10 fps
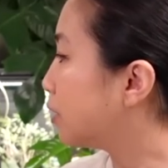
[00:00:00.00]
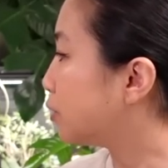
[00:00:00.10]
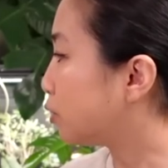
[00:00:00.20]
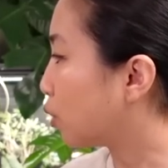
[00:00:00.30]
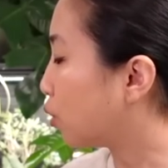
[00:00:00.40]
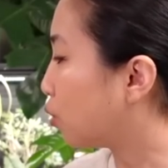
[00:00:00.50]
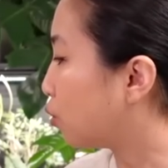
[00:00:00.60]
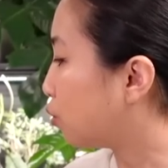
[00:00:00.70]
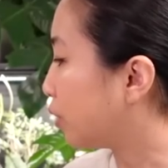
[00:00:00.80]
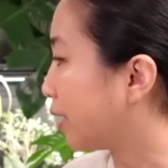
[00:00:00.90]

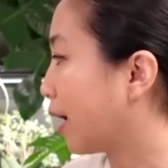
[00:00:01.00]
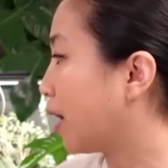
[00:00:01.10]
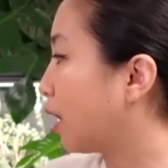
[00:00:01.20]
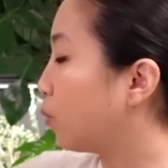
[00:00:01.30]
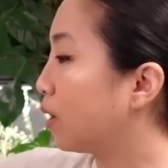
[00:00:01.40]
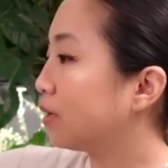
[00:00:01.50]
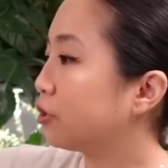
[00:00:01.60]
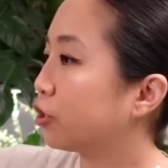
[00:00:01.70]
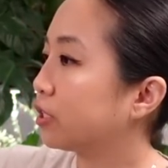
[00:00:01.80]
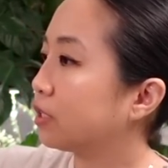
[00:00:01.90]
So yeah, I want to
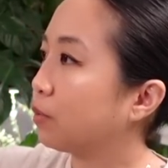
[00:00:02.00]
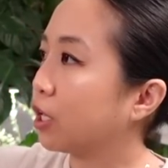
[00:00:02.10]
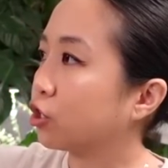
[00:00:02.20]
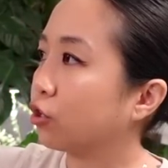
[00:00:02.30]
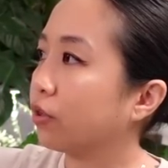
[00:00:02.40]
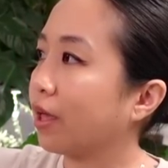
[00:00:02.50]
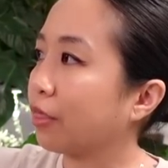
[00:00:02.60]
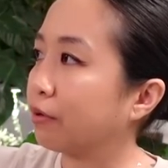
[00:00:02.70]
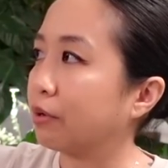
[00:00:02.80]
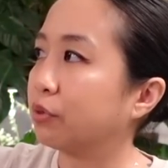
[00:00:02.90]
just make sure
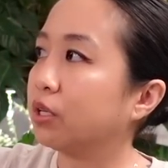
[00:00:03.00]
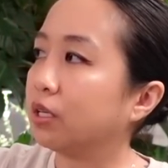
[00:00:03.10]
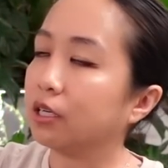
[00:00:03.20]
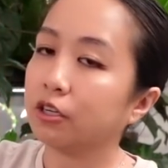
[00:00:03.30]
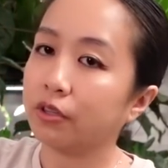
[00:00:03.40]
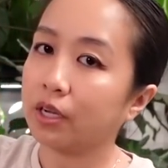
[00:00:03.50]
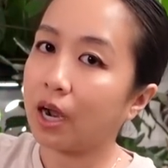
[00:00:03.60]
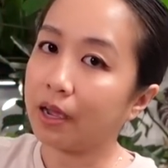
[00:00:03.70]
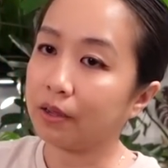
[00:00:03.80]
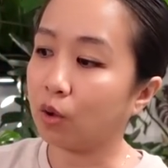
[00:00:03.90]
that throughout the year that
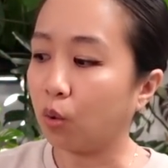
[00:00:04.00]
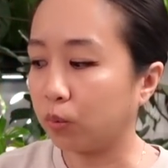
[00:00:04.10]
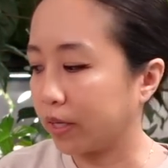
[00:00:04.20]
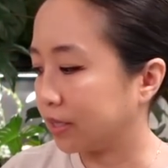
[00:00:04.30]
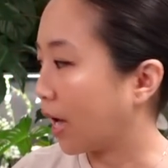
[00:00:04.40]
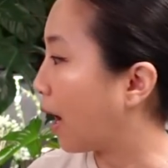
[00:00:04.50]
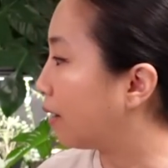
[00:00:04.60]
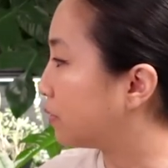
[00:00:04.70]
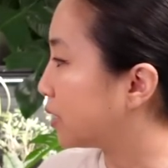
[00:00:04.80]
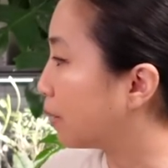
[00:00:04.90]
I always
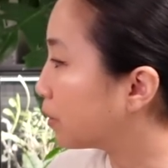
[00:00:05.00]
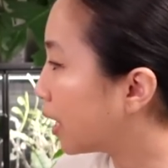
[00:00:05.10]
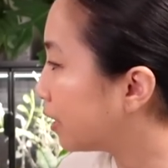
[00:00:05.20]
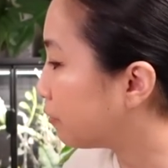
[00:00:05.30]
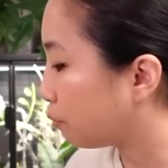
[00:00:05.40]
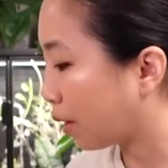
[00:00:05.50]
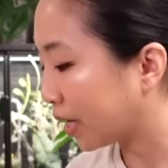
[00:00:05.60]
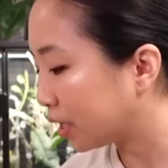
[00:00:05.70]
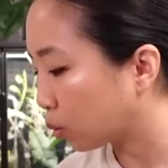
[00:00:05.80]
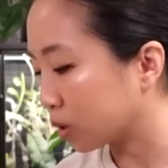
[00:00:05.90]
have some kind of
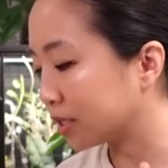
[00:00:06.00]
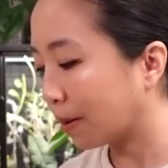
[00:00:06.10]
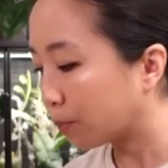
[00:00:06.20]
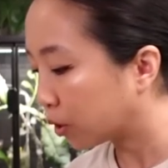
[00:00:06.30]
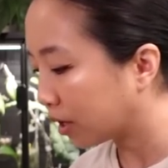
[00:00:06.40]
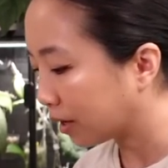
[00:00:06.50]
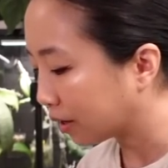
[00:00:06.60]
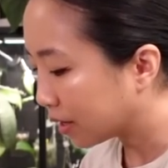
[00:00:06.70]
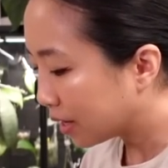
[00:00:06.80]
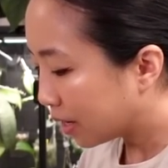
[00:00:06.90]
mite or something
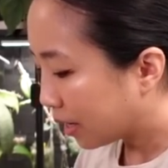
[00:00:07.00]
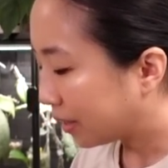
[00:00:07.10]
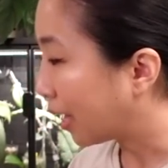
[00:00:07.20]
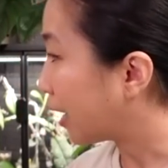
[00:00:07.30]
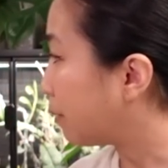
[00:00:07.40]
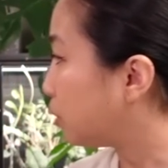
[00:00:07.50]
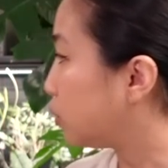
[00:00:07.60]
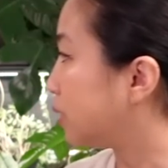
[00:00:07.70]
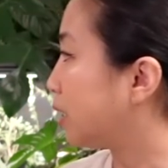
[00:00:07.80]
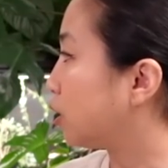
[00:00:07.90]
that I'm
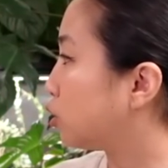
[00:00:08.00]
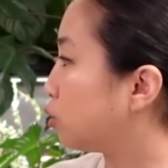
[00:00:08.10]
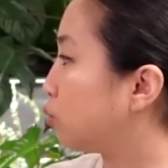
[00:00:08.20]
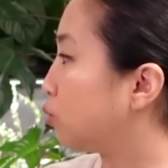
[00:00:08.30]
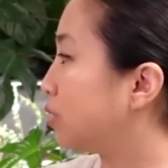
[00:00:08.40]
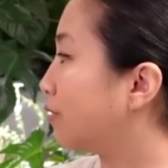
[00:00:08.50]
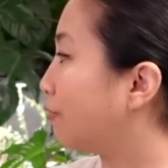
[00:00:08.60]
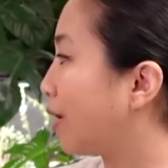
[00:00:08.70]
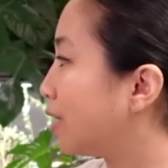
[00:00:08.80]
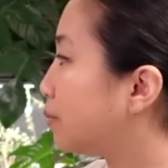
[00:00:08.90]
using to
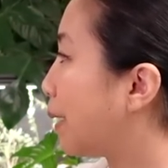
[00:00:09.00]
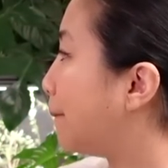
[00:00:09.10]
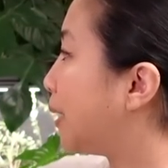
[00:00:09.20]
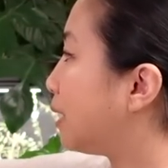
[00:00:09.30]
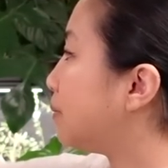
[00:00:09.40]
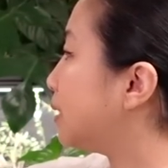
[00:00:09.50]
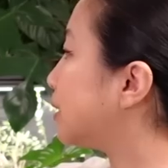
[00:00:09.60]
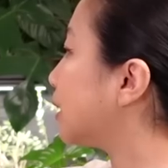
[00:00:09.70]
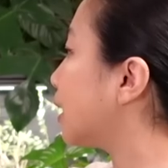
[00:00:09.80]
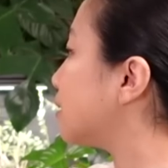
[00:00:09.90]
defend my
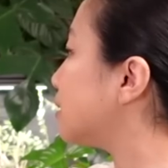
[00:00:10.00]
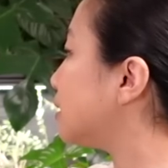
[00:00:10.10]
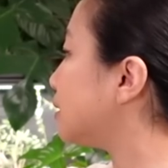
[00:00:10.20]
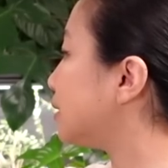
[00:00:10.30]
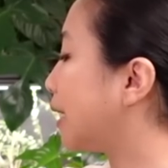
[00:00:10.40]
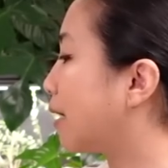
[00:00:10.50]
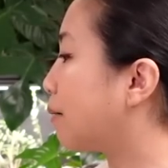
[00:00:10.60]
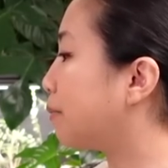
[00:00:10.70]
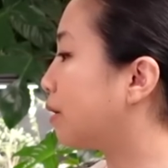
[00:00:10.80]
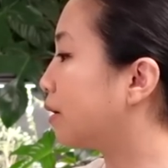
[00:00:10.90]
babies against these
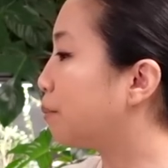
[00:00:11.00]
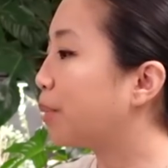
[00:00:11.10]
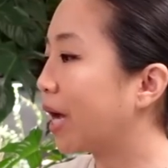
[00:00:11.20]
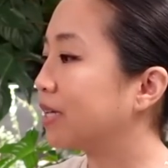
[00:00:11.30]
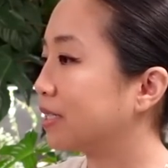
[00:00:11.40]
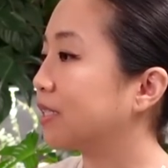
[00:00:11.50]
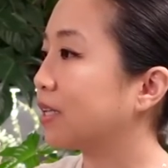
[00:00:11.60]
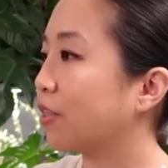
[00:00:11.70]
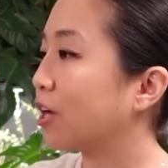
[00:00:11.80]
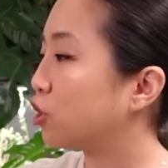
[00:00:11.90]
damn pests
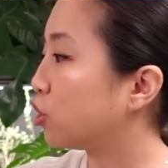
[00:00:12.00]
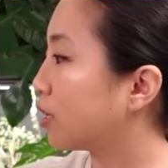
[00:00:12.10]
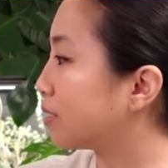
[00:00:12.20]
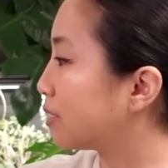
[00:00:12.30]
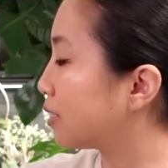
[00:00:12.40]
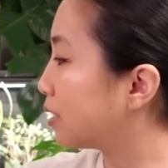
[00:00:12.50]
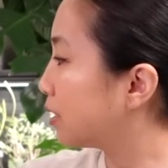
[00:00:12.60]
that just,